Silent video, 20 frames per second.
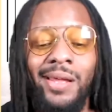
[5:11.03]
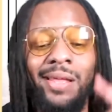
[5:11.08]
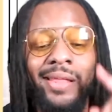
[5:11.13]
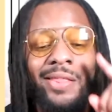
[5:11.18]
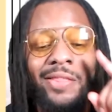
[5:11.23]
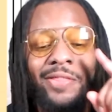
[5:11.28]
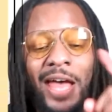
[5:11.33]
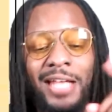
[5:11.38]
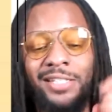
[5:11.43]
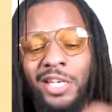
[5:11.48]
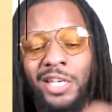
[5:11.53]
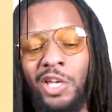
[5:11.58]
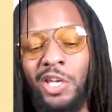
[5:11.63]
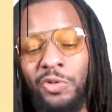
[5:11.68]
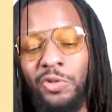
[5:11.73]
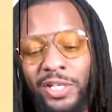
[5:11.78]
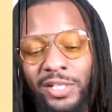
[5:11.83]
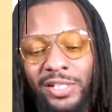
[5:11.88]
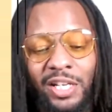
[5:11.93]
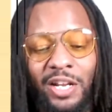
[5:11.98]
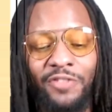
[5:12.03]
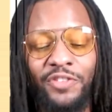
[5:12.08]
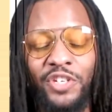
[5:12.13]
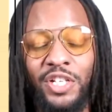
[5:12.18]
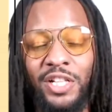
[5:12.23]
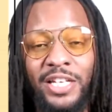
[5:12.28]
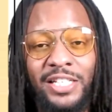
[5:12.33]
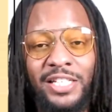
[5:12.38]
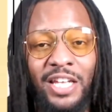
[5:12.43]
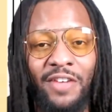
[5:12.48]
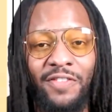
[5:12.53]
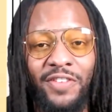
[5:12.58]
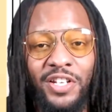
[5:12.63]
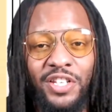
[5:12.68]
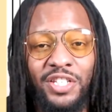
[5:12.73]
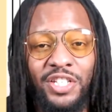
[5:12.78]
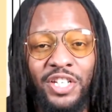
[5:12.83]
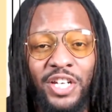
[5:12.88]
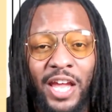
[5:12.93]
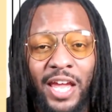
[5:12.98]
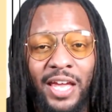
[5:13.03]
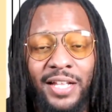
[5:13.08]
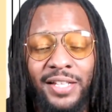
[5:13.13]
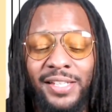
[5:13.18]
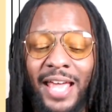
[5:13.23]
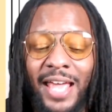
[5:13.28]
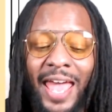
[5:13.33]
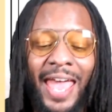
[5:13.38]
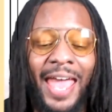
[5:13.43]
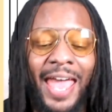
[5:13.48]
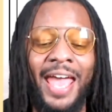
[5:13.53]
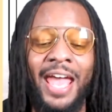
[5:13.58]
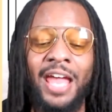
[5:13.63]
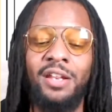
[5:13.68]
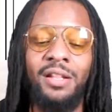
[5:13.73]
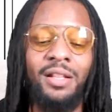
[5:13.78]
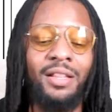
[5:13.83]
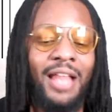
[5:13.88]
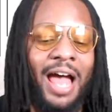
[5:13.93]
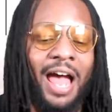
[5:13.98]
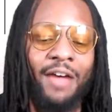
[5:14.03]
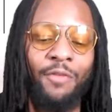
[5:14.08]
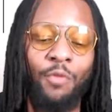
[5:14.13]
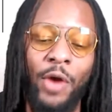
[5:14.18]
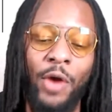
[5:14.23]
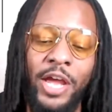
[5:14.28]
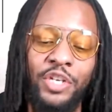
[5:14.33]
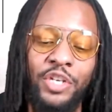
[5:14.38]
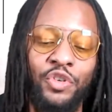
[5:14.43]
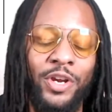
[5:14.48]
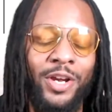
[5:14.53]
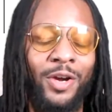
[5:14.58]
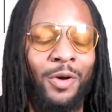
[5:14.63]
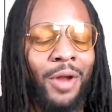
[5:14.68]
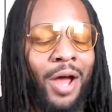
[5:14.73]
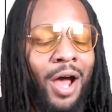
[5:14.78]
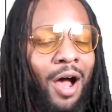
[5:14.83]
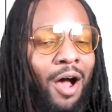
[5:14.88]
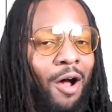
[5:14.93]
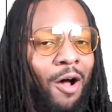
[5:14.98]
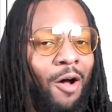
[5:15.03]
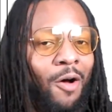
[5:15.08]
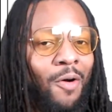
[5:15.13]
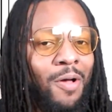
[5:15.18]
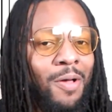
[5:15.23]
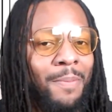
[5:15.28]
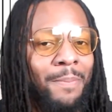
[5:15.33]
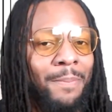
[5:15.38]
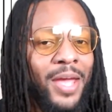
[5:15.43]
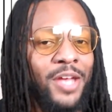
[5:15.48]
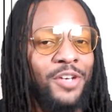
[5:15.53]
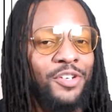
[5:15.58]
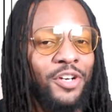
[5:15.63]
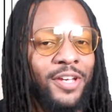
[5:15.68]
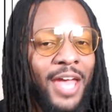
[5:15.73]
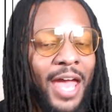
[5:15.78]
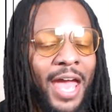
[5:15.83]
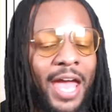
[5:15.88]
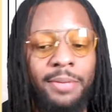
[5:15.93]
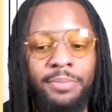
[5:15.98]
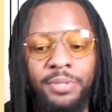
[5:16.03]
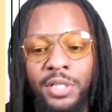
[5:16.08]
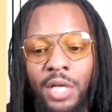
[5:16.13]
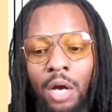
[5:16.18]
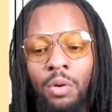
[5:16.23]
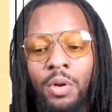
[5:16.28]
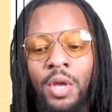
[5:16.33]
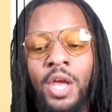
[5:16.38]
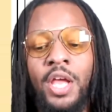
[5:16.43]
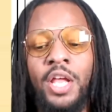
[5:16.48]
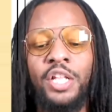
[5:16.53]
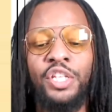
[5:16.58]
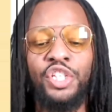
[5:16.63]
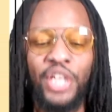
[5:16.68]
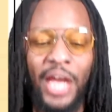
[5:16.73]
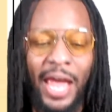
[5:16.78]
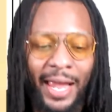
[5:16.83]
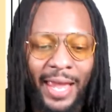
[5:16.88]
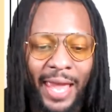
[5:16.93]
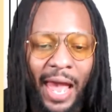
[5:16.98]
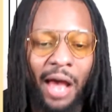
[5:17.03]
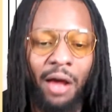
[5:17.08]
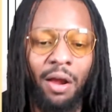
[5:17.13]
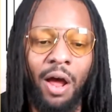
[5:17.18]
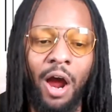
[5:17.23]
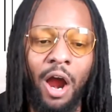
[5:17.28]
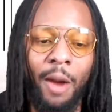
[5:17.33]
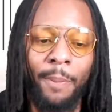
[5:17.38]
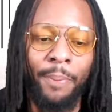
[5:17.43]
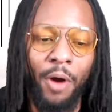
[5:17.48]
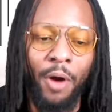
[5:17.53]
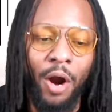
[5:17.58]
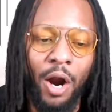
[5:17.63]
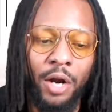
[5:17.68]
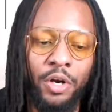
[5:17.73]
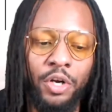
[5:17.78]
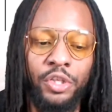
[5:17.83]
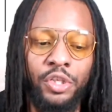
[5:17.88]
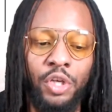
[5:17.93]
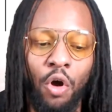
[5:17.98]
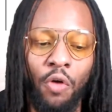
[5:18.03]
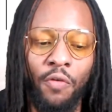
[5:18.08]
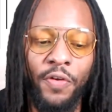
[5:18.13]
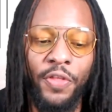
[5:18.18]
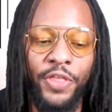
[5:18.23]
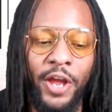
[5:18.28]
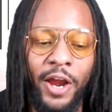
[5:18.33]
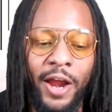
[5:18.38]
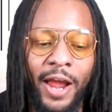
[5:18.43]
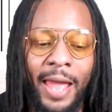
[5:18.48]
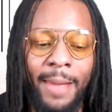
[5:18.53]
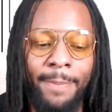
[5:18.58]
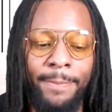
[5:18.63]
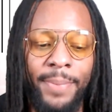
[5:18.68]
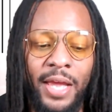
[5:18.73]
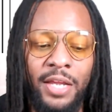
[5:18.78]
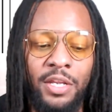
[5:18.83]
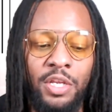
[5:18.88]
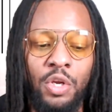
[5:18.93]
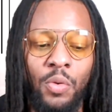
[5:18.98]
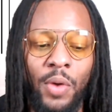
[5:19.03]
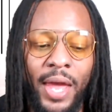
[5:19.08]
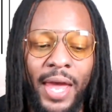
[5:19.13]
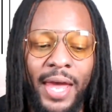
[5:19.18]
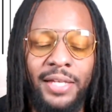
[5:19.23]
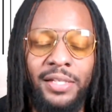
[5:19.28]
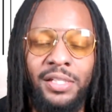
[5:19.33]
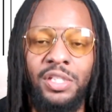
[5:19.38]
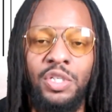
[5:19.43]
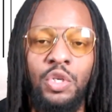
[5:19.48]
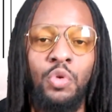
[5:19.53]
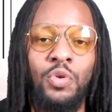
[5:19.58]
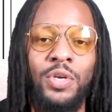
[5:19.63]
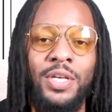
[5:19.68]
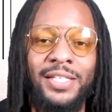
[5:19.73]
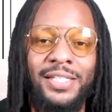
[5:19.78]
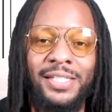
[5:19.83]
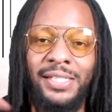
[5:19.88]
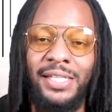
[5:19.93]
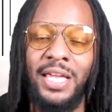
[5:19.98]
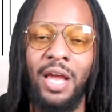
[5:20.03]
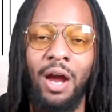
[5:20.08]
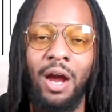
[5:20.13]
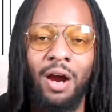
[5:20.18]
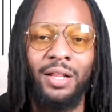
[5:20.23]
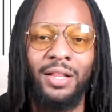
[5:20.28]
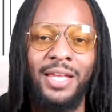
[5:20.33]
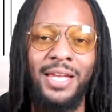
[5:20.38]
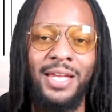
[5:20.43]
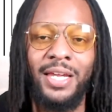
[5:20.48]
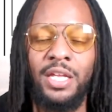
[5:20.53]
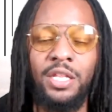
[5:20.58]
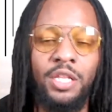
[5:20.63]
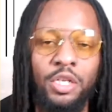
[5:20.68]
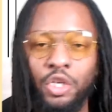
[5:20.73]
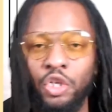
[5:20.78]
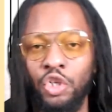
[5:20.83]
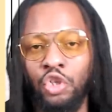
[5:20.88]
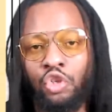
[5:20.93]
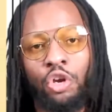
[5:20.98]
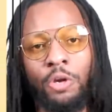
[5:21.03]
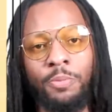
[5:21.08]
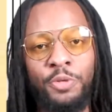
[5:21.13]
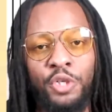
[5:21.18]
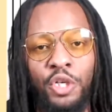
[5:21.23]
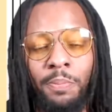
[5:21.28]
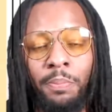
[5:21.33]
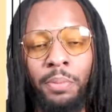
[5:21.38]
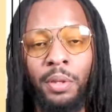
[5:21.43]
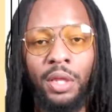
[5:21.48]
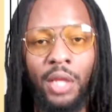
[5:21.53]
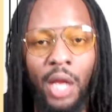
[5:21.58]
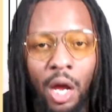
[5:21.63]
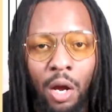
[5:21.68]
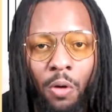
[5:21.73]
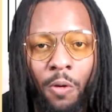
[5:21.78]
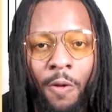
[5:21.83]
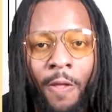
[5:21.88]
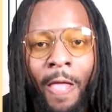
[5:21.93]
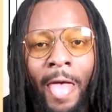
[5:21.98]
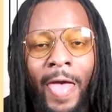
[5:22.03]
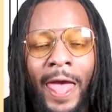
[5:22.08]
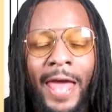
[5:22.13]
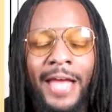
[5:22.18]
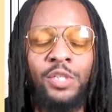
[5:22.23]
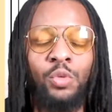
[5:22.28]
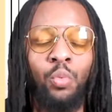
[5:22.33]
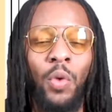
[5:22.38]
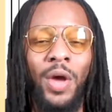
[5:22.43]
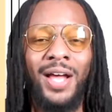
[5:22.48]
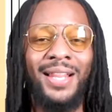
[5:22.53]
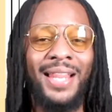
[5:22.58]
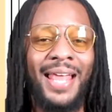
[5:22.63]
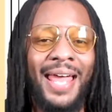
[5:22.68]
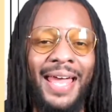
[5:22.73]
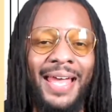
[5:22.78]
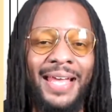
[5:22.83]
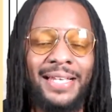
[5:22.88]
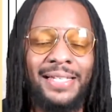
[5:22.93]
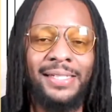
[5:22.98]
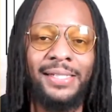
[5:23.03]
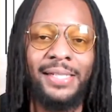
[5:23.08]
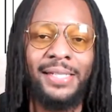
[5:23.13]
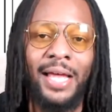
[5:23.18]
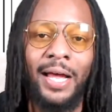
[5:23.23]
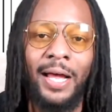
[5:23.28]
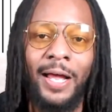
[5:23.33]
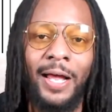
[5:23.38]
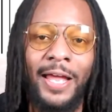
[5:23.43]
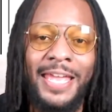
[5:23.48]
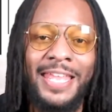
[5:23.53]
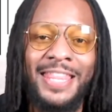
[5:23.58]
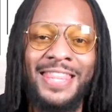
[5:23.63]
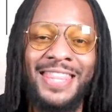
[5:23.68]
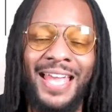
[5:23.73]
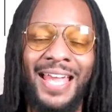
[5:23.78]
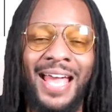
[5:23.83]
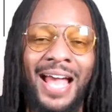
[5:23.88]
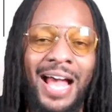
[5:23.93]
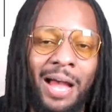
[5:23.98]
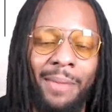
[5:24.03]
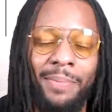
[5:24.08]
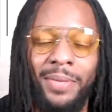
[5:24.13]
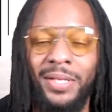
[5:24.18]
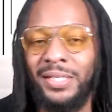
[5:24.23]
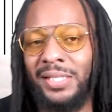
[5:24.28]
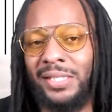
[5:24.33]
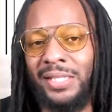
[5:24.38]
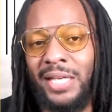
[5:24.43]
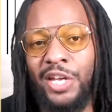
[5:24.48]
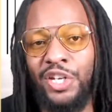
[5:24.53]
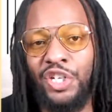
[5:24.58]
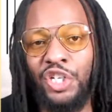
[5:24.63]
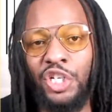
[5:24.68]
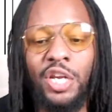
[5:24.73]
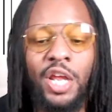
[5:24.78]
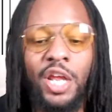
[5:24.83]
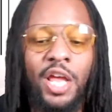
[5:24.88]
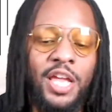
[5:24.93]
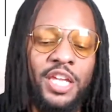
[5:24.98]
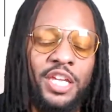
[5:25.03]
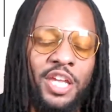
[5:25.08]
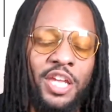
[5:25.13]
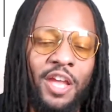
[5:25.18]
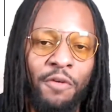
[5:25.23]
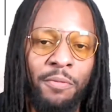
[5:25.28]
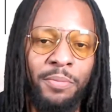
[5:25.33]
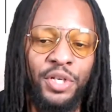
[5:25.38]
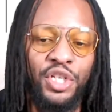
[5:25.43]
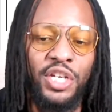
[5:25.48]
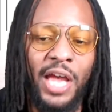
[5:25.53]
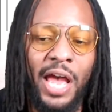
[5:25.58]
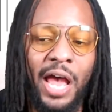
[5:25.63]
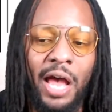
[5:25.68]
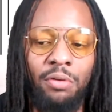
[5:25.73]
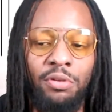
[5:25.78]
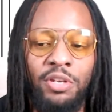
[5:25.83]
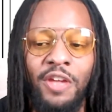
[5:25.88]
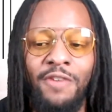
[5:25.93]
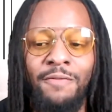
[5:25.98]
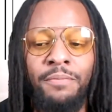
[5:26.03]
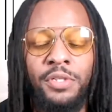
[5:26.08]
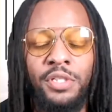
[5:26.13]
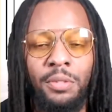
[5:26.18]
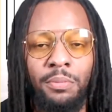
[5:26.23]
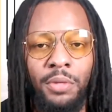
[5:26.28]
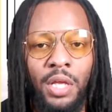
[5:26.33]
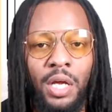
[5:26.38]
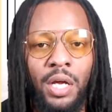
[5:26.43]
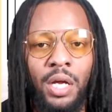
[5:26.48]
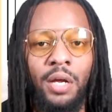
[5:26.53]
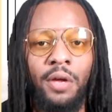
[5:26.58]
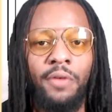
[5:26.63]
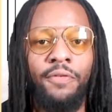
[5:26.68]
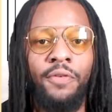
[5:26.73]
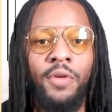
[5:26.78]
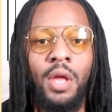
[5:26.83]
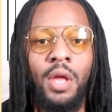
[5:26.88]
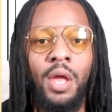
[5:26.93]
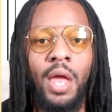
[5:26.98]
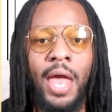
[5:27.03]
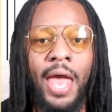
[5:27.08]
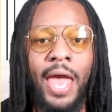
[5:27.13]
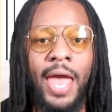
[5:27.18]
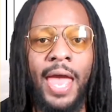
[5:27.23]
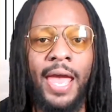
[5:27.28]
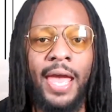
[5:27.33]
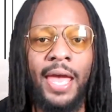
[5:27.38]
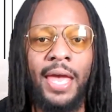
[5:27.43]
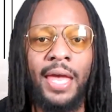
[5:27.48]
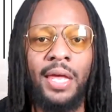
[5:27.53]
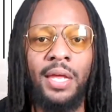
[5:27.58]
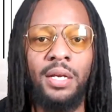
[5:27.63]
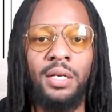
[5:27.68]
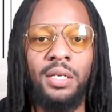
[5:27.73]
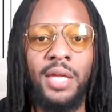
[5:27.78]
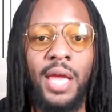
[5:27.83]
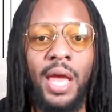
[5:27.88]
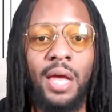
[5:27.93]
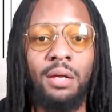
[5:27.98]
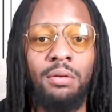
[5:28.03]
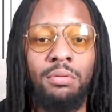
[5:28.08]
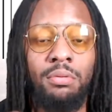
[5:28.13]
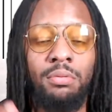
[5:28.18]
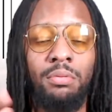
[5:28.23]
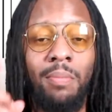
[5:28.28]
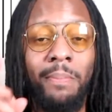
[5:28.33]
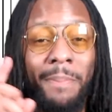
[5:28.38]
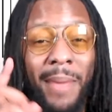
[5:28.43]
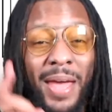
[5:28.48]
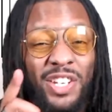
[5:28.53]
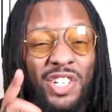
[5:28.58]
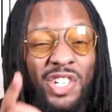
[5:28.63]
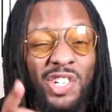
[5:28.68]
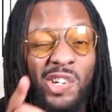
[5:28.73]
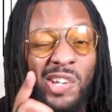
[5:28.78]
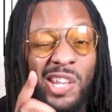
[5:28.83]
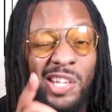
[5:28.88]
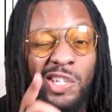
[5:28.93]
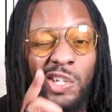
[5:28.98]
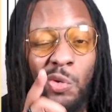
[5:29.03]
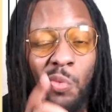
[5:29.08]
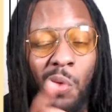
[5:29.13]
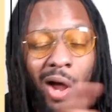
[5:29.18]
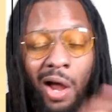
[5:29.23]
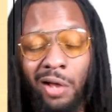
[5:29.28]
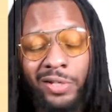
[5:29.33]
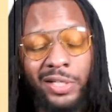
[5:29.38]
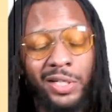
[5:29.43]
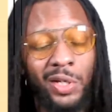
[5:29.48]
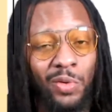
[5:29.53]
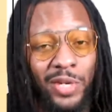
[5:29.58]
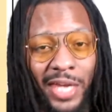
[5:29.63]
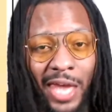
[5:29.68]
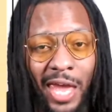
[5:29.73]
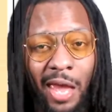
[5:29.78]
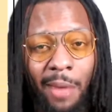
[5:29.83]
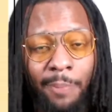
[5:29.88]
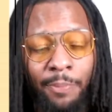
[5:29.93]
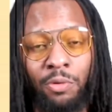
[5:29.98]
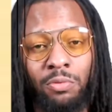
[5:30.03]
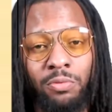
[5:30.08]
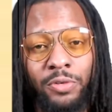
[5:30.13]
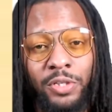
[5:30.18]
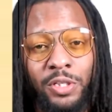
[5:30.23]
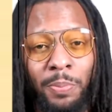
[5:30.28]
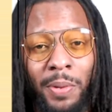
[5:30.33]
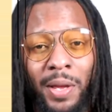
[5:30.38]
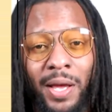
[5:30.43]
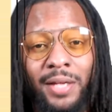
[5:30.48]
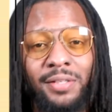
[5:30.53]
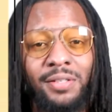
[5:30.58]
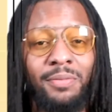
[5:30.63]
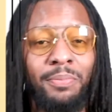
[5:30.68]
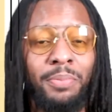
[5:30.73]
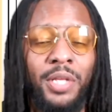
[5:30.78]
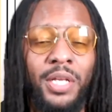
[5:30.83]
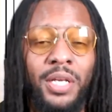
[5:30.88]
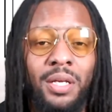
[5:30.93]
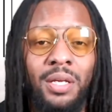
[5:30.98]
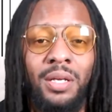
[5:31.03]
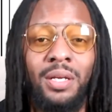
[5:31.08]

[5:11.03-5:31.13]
That's a huge incentive to at least give it a chance, and live wagering on all major games. So check out our partners over there at BetUS. You can see our link in the description below, as well as in the comments section. Give them a shout, give them some love, and yeah, make sure that you also gamble responsibly.